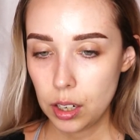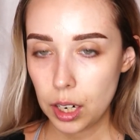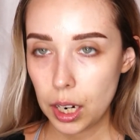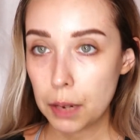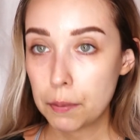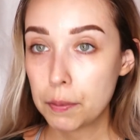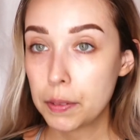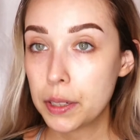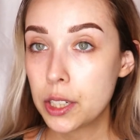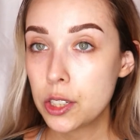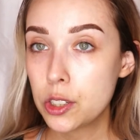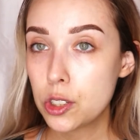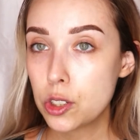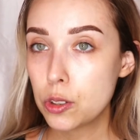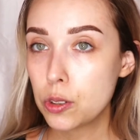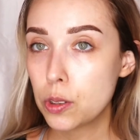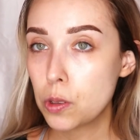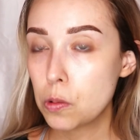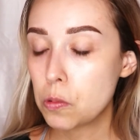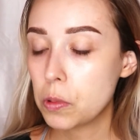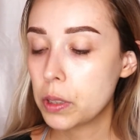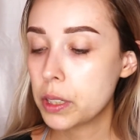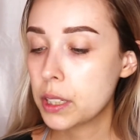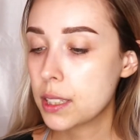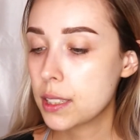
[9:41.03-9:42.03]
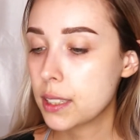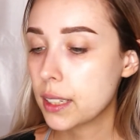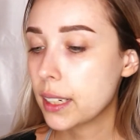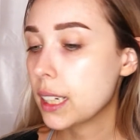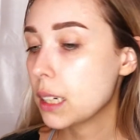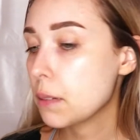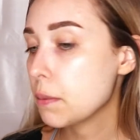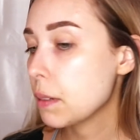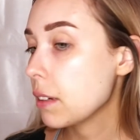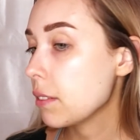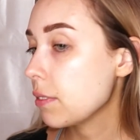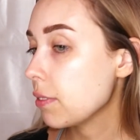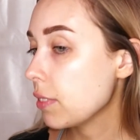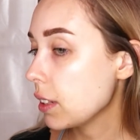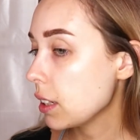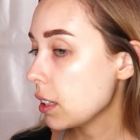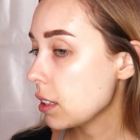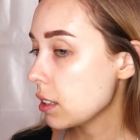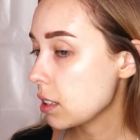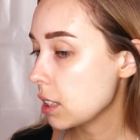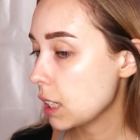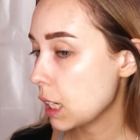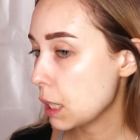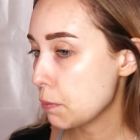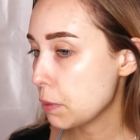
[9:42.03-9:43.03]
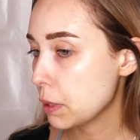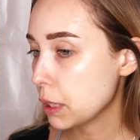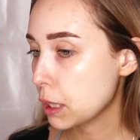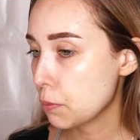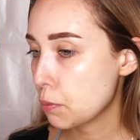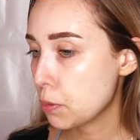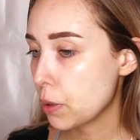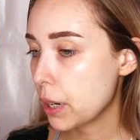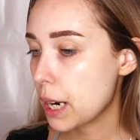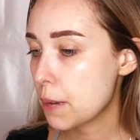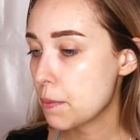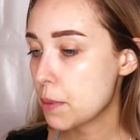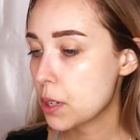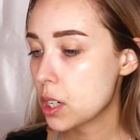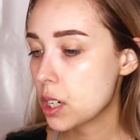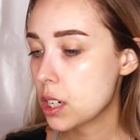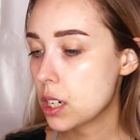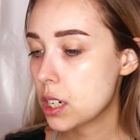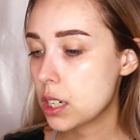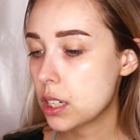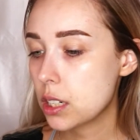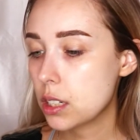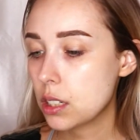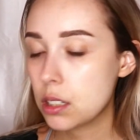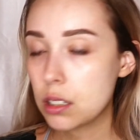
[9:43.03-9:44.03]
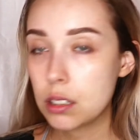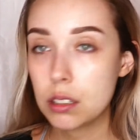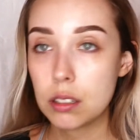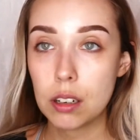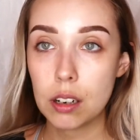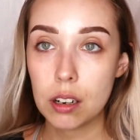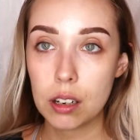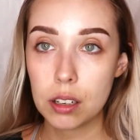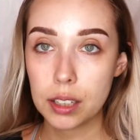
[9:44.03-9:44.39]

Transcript: I'm gonna do the one side of my face that I put the primer on